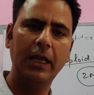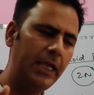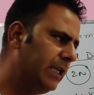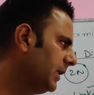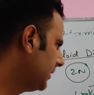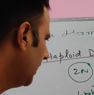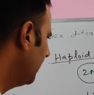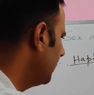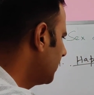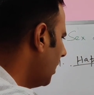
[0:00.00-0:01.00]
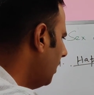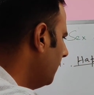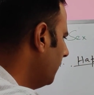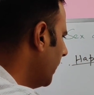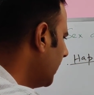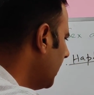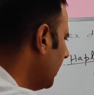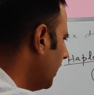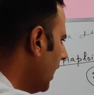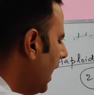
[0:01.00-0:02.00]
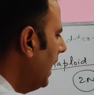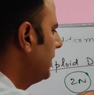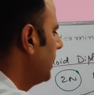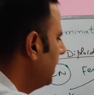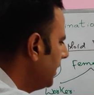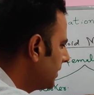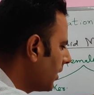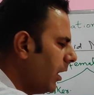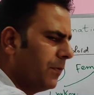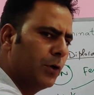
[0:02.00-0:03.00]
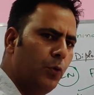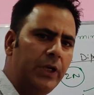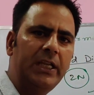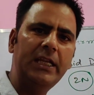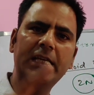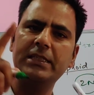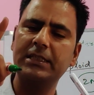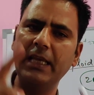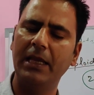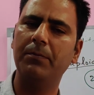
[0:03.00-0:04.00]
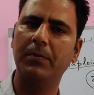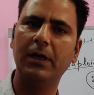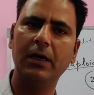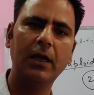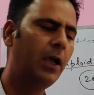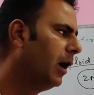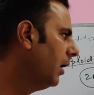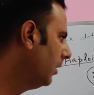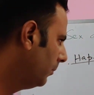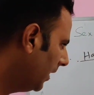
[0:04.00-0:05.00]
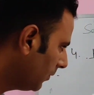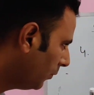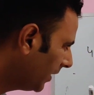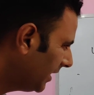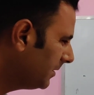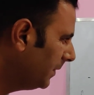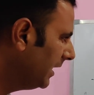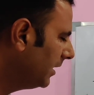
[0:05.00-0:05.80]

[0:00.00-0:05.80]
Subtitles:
In genetics of a worker and genetics of a queen is same. But what it